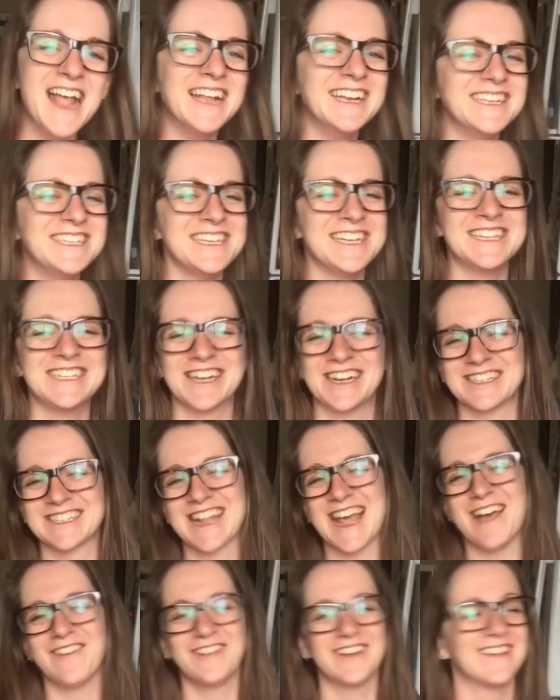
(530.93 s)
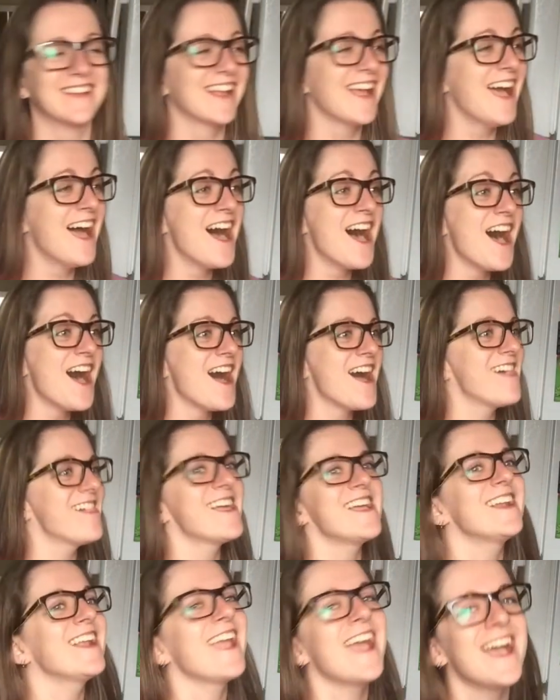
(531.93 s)
And she starts laughing like, all
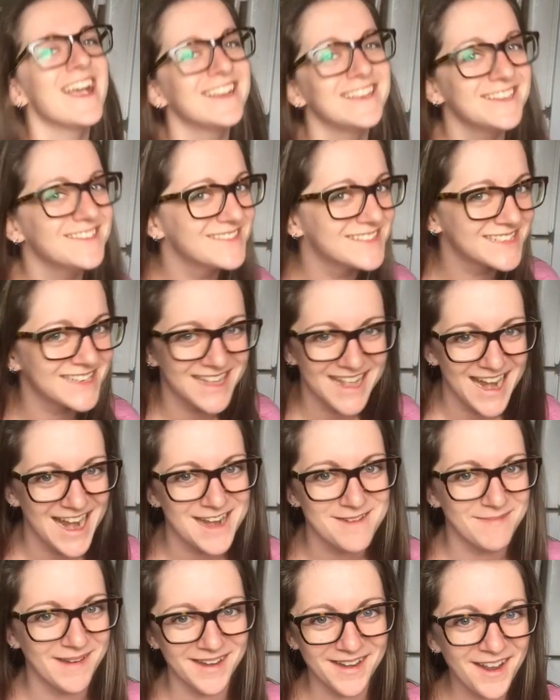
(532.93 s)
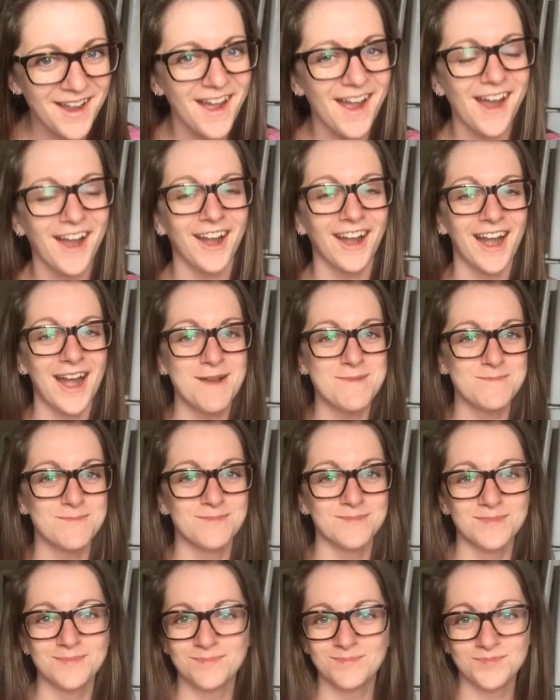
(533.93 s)
I gotta do is get out of my car
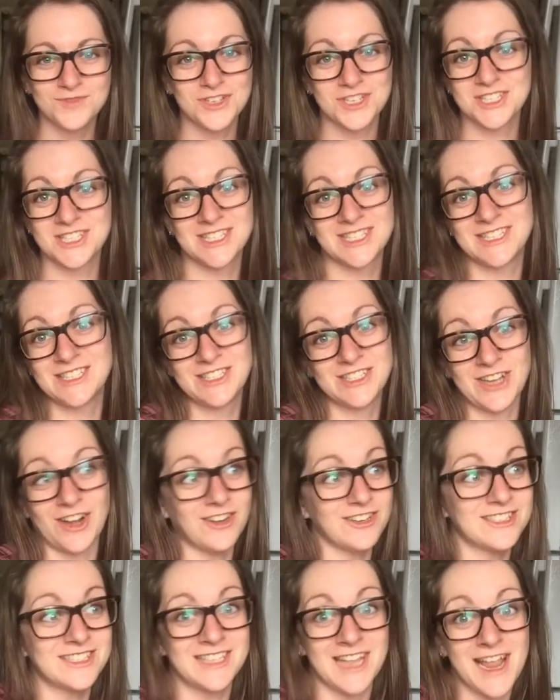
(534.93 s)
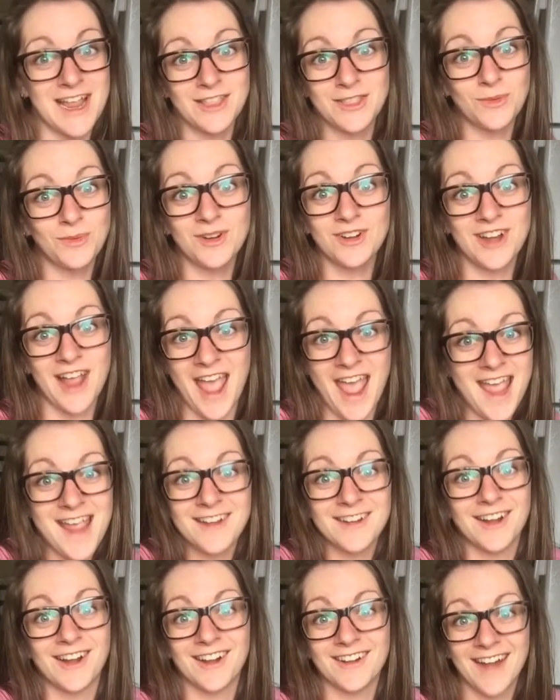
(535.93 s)
and just start saying the word
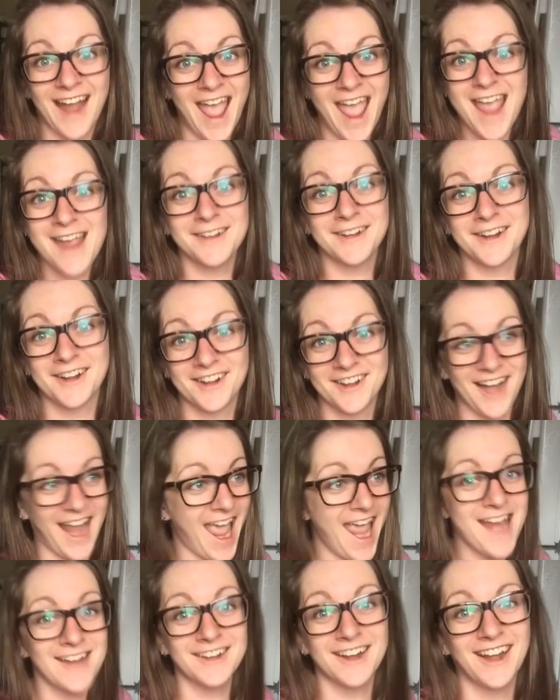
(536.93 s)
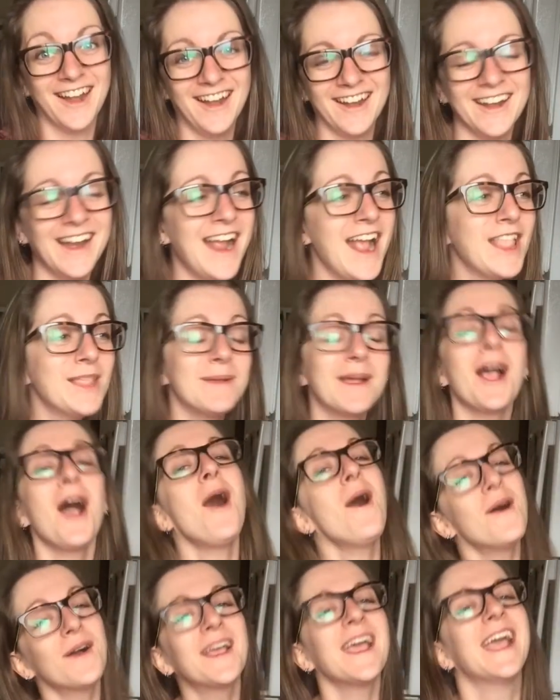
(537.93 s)
hanger. And I'm like,
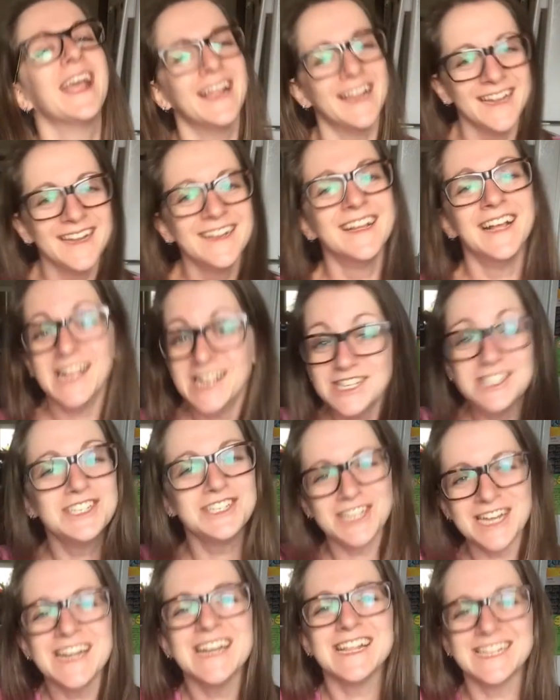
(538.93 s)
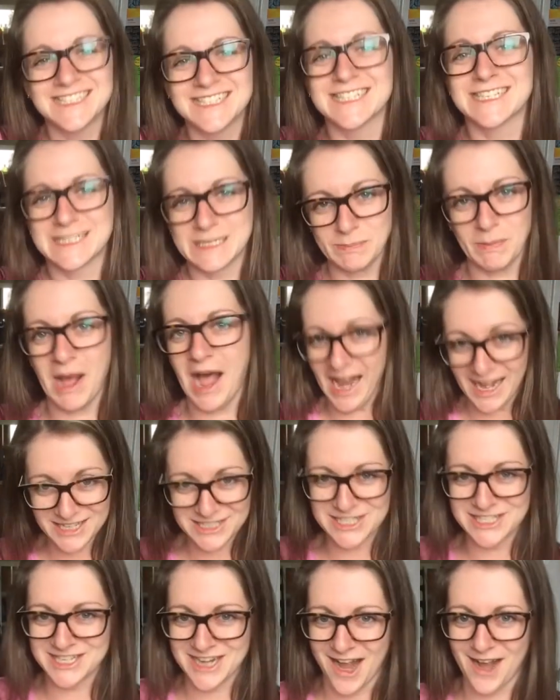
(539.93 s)
oh, okay, she needs a
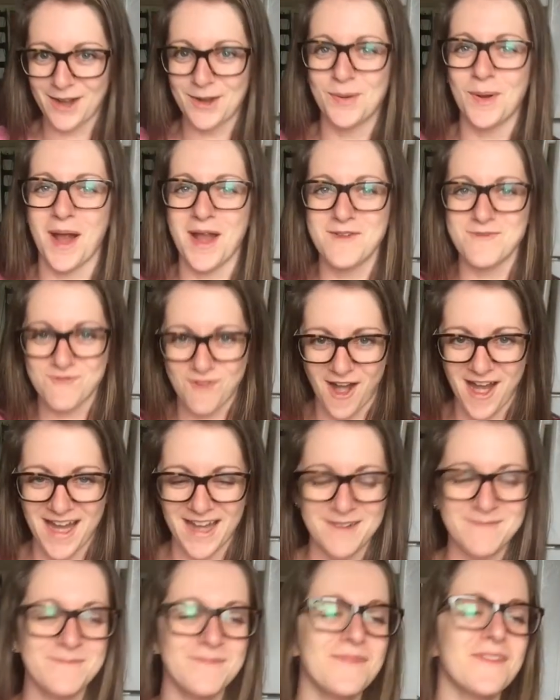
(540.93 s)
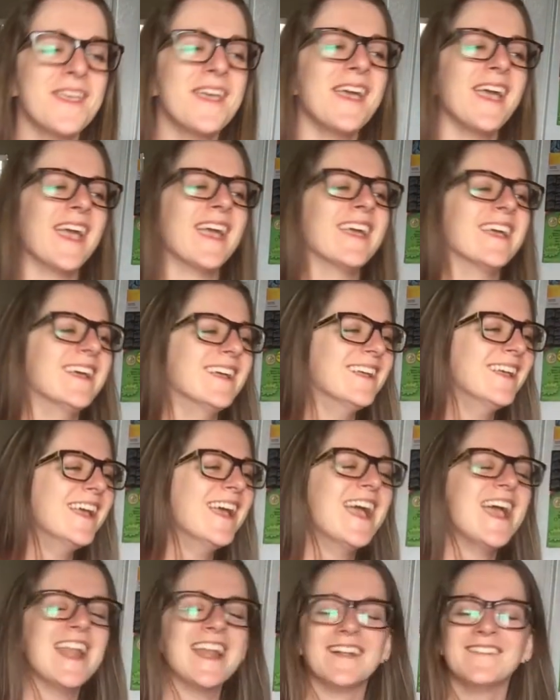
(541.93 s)
spot. She's not quite right.
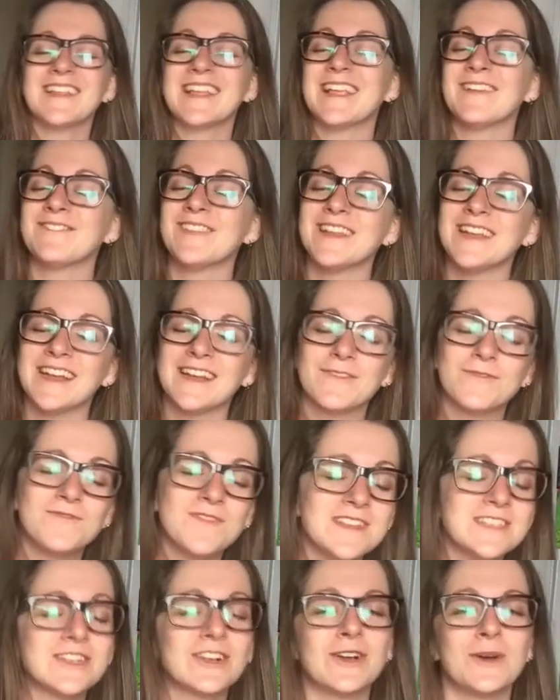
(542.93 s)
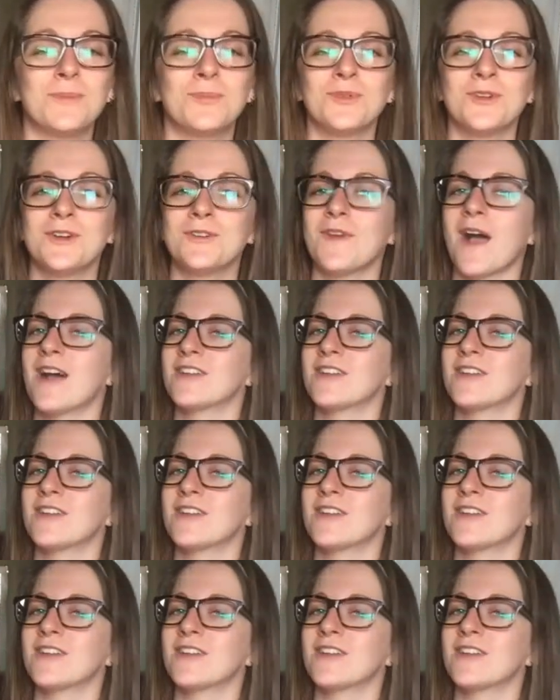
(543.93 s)
And I'm like, if they need physical proof,